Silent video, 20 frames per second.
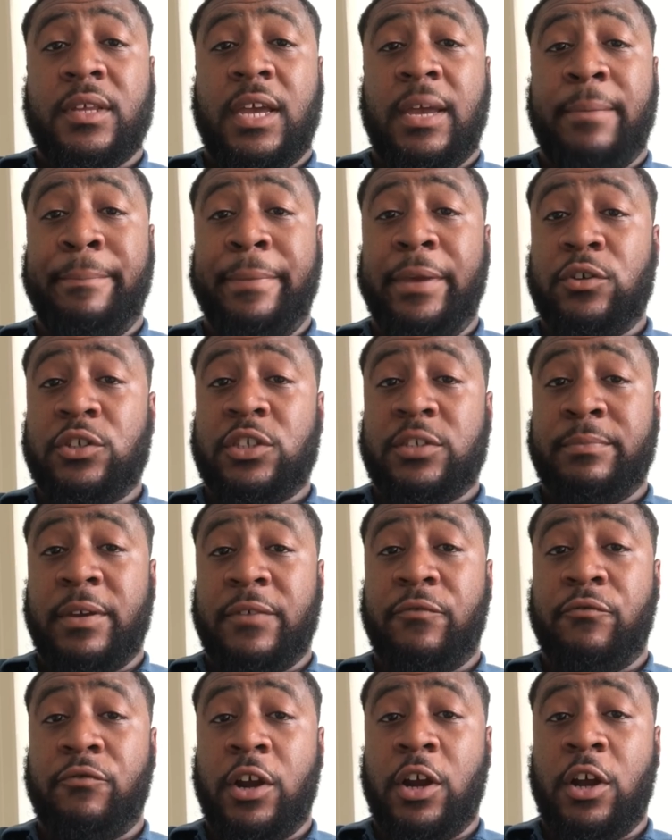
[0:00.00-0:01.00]
Emil
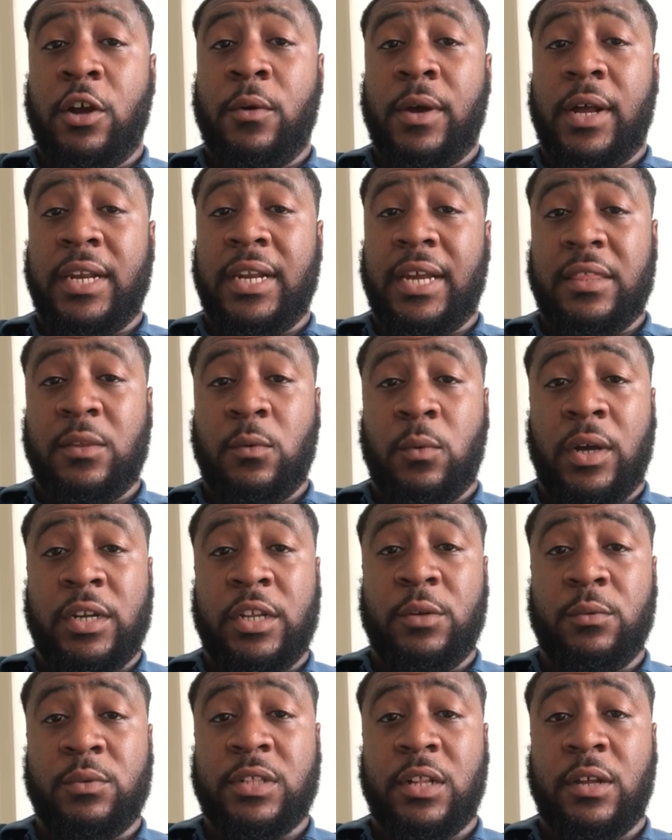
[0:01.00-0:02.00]
Smith-Rowe, another one,
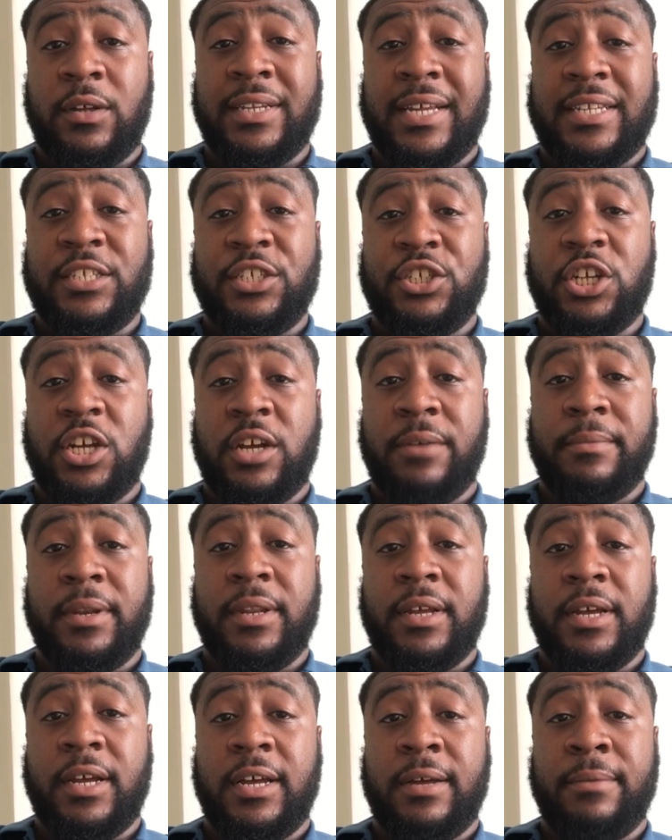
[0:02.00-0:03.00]
he was loaned out to
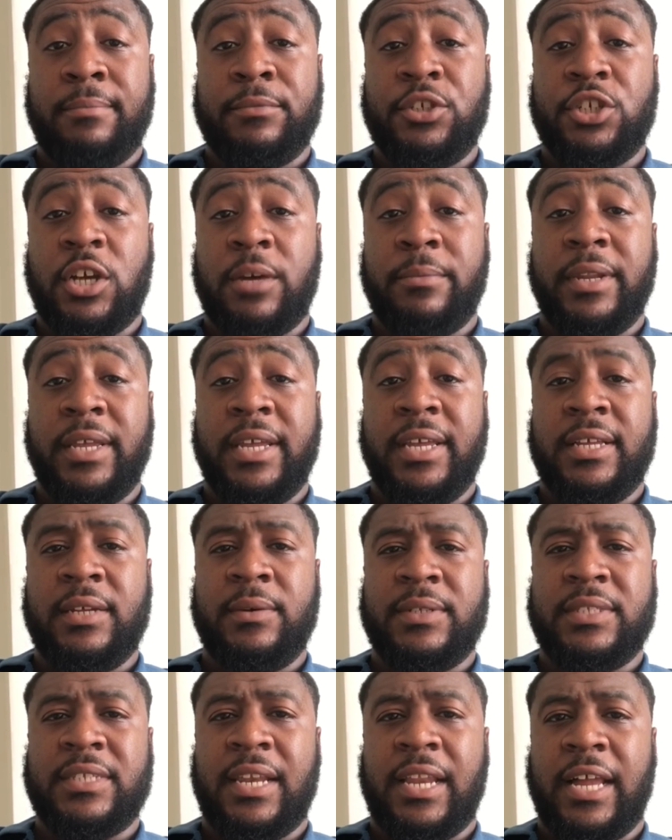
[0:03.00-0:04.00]
Germany, he
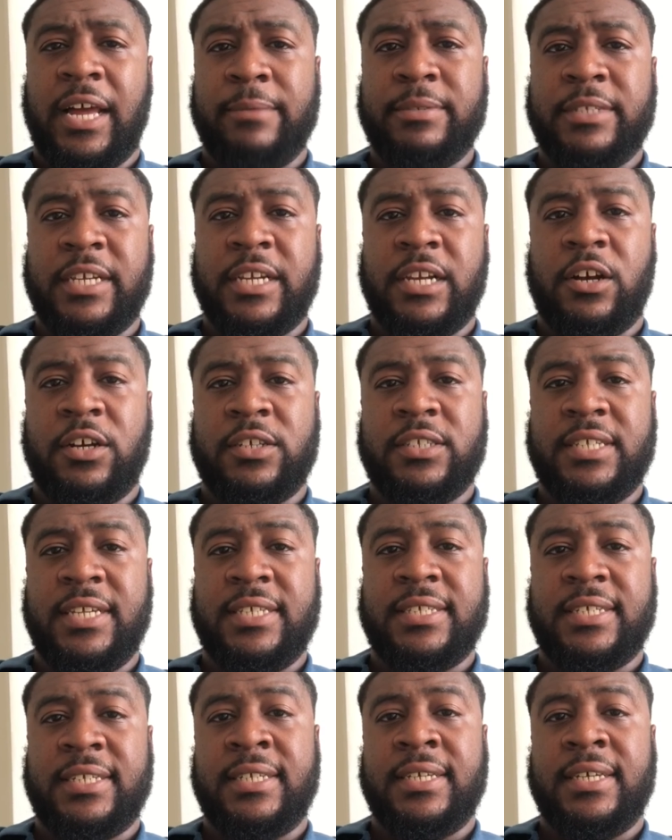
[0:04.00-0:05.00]
went to Leipzig last
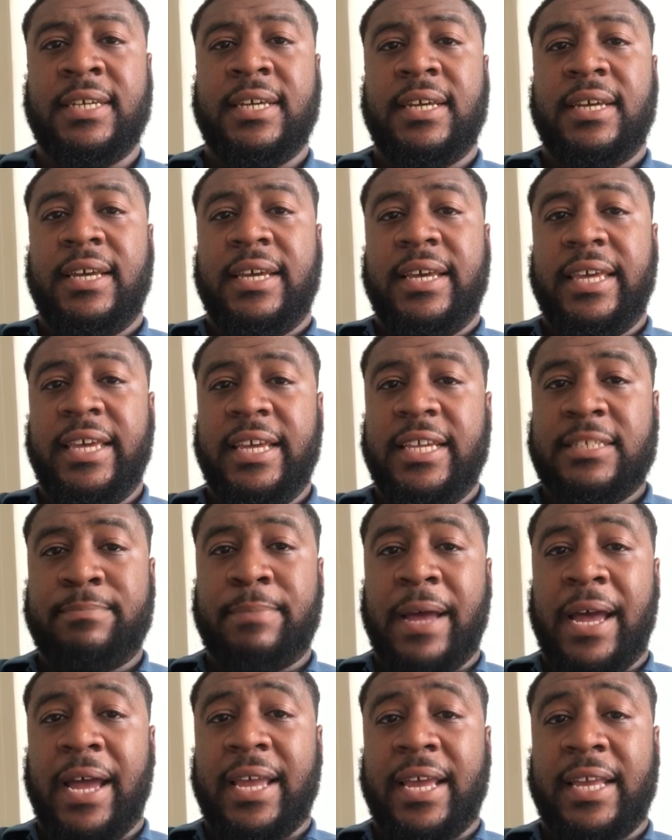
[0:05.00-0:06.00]
season. He's
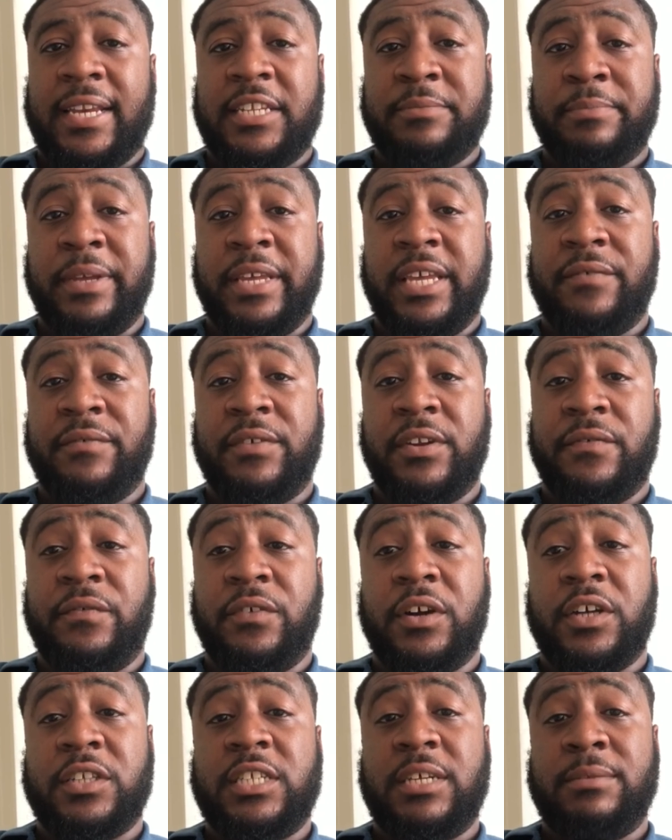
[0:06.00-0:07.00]
back and he's been given a
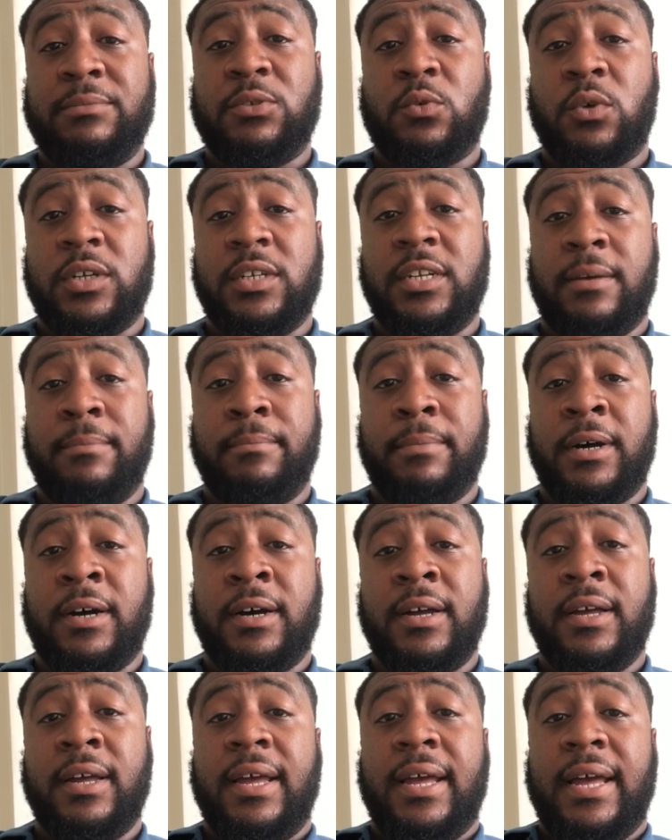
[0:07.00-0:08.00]
first team squad number.
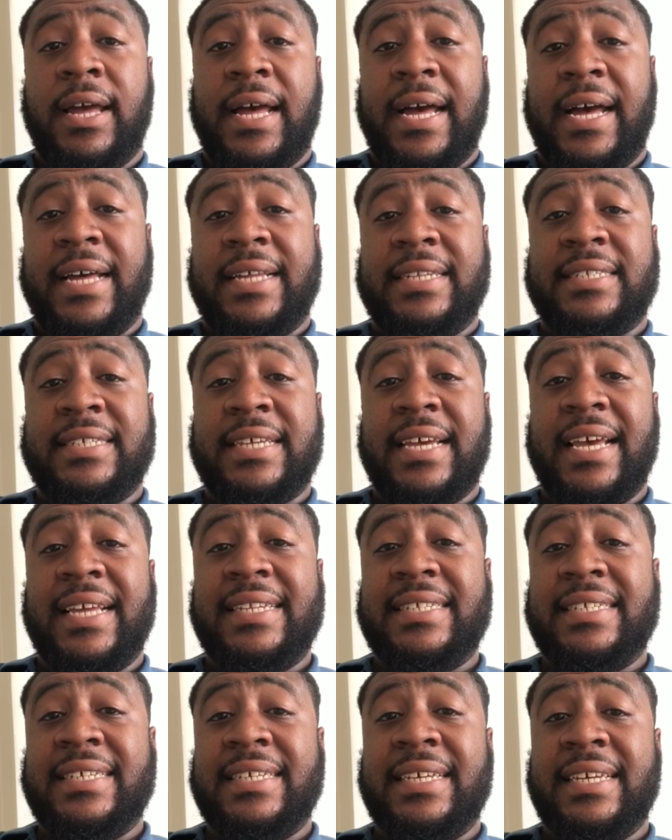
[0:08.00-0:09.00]
And
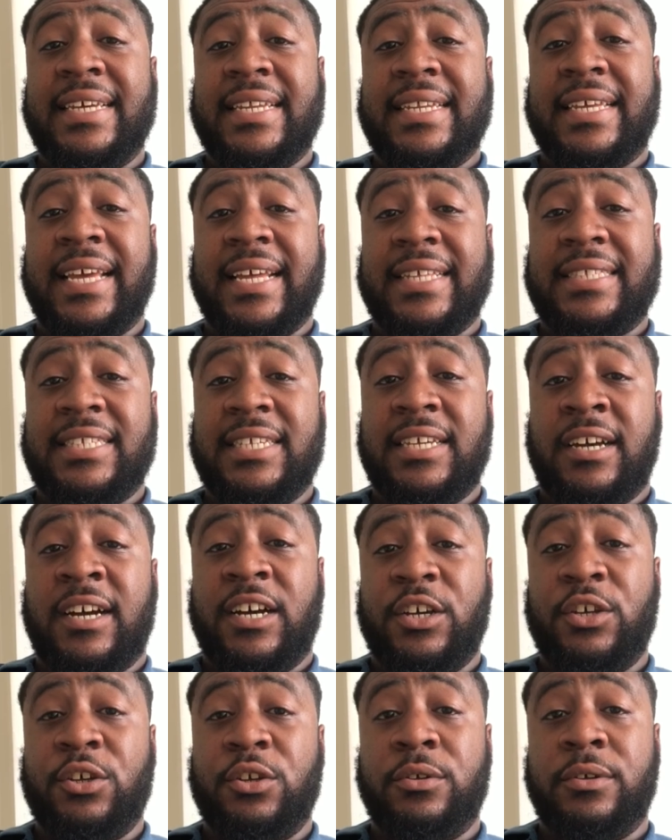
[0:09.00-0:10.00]
Eddie
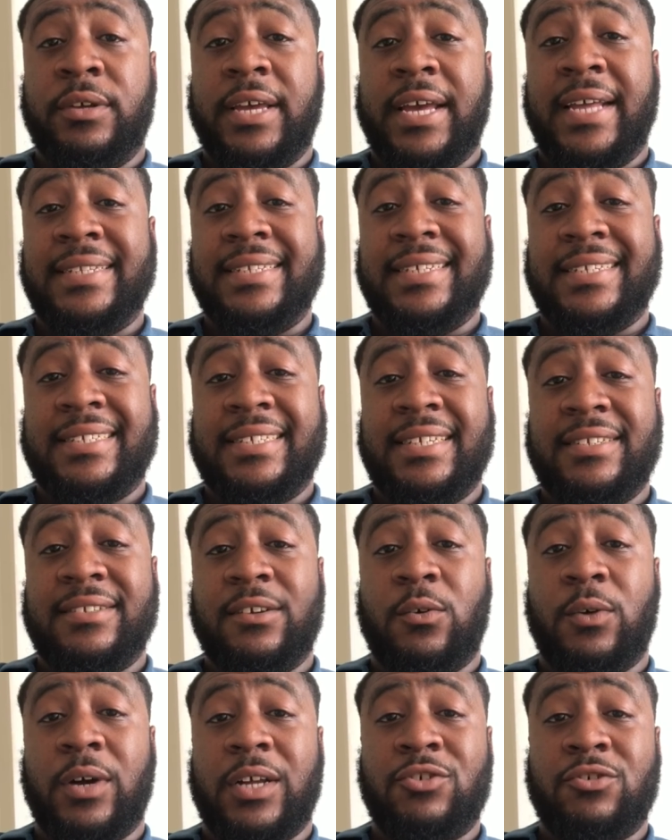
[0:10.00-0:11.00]
Nketiah, who ended the
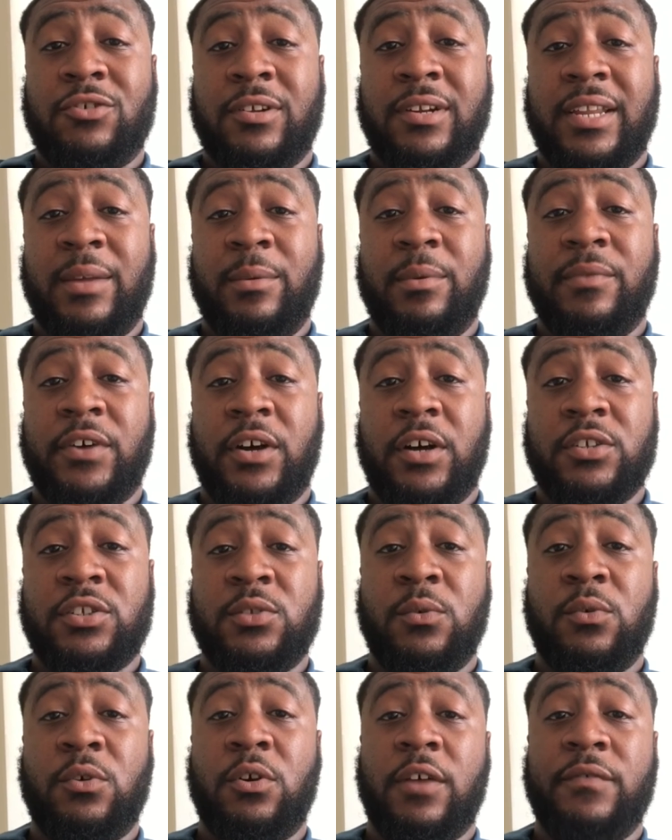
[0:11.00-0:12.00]
season quite strongly with
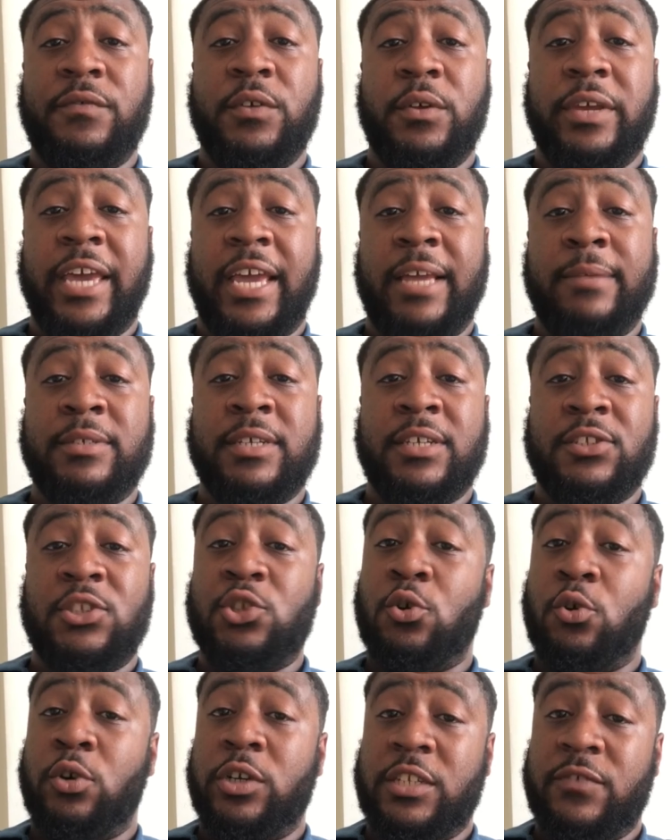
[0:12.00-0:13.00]
Arsenal, got a few games in,
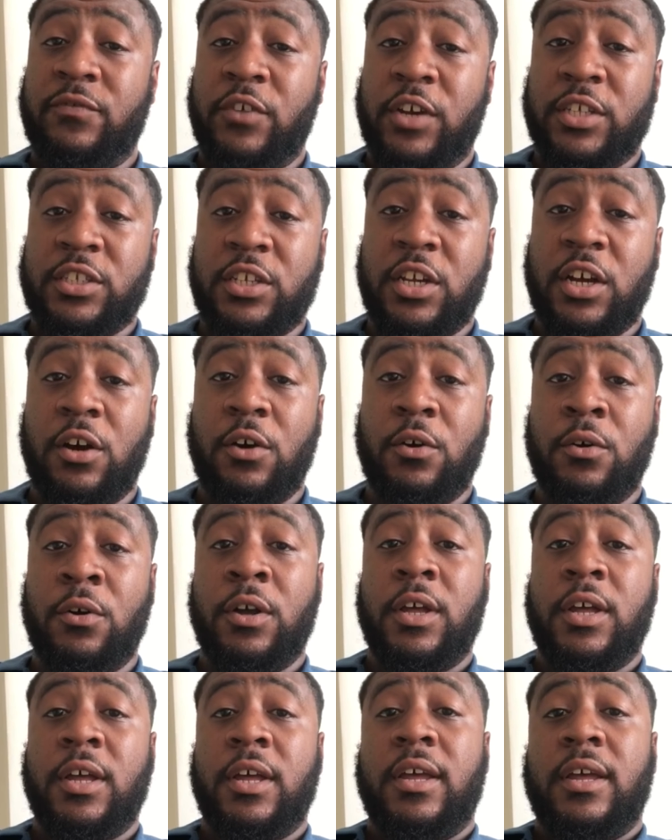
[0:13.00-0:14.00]
scored his first
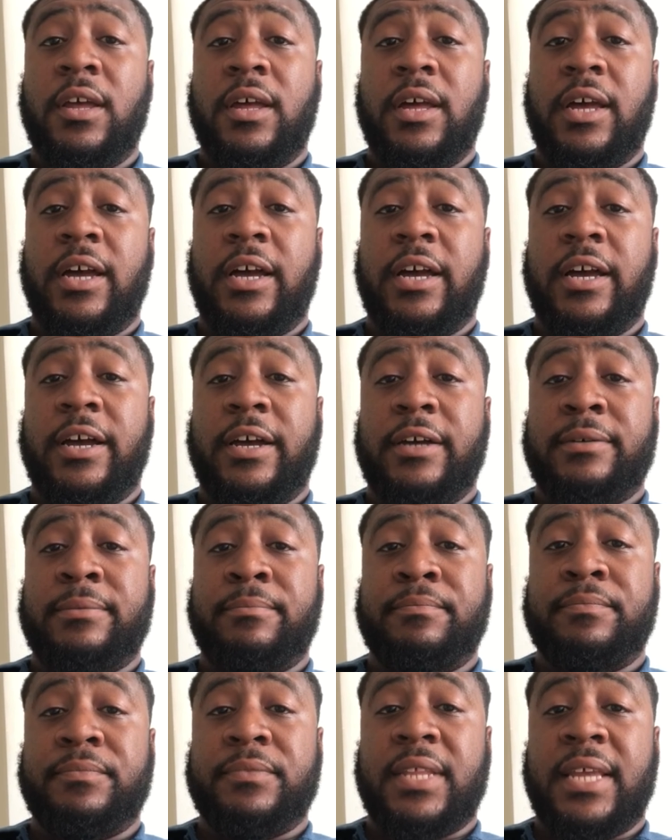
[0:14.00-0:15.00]
goal.
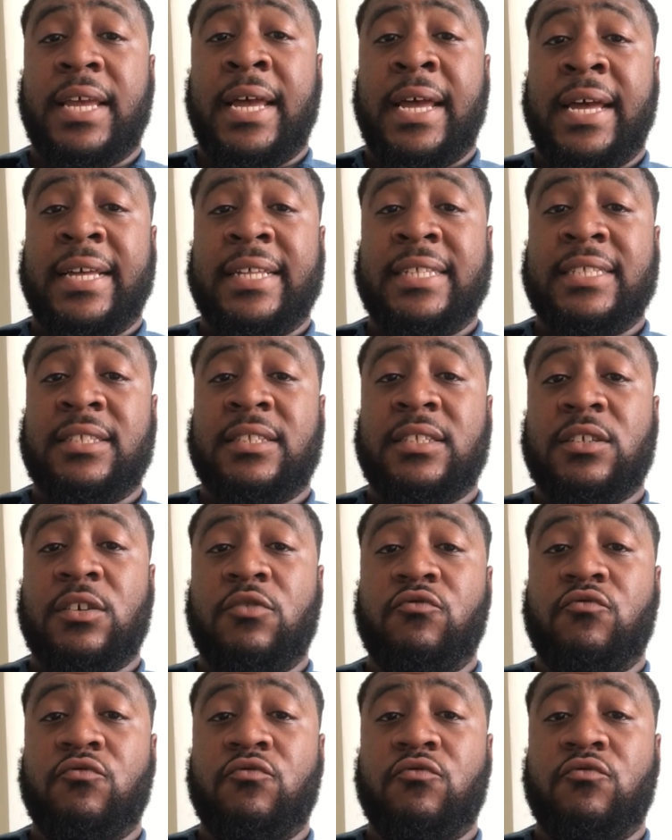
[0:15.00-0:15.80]
And